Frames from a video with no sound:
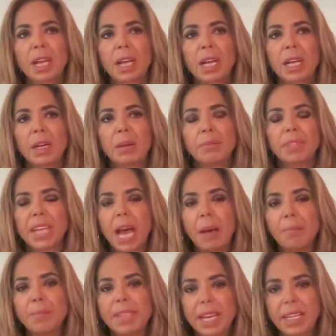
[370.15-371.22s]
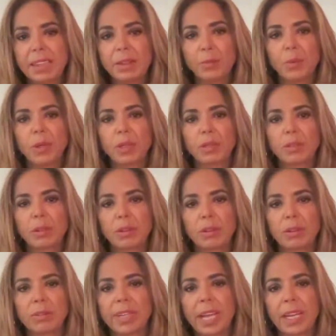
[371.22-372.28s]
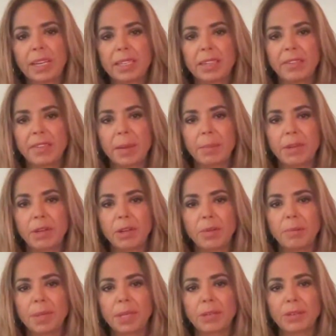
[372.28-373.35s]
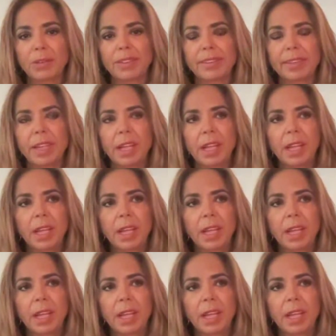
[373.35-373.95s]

to update the world on the reality of Lebanon because,